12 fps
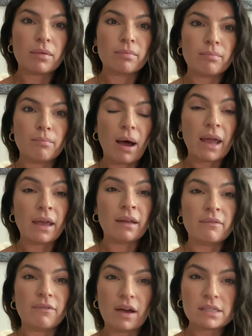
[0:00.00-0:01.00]
my
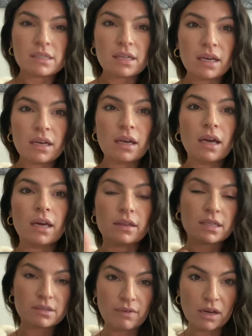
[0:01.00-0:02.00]
investing in
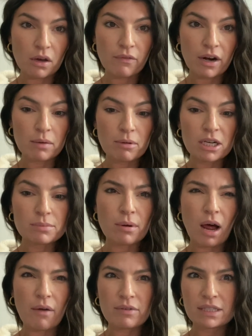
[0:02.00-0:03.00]
this video very much, but
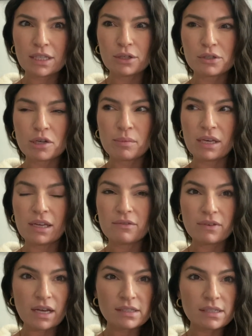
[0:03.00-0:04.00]
obviously you should be
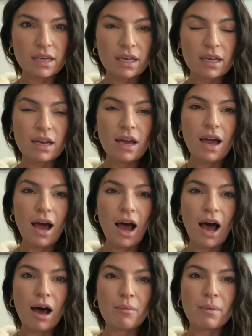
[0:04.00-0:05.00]
investing.
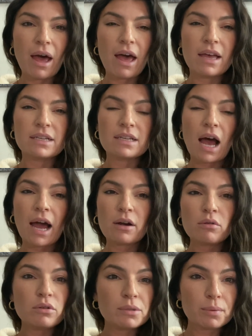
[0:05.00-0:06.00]
And I
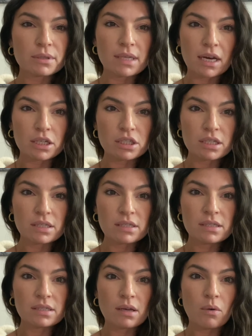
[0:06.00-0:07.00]
don't use
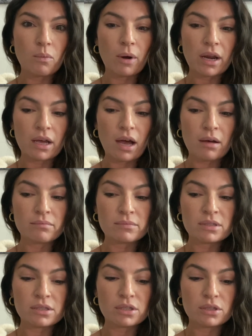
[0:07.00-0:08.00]
percentages when it
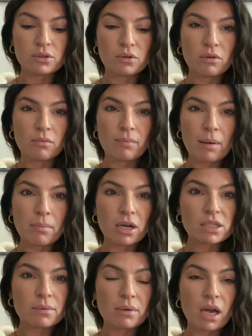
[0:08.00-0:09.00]
comes to my
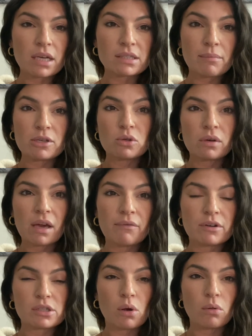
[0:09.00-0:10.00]
budget because I've been doing it
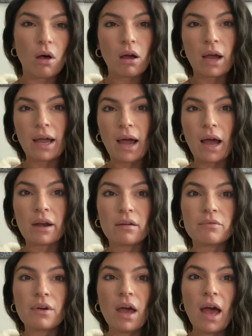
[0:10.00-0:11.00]
for so long. I kind
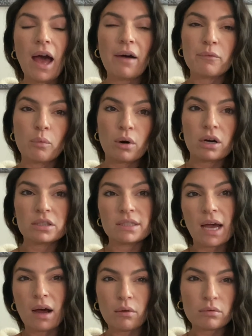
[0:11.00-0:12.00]
of have worked
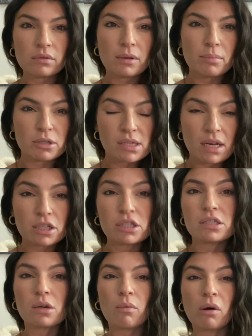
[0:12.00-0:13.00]
out the
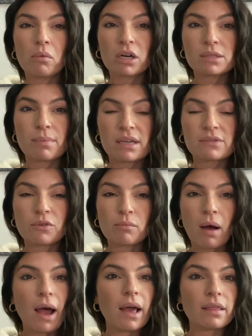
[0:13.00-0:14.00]
percentages to what works best for
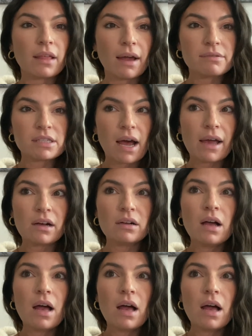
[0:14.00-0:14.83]
my lifestyle.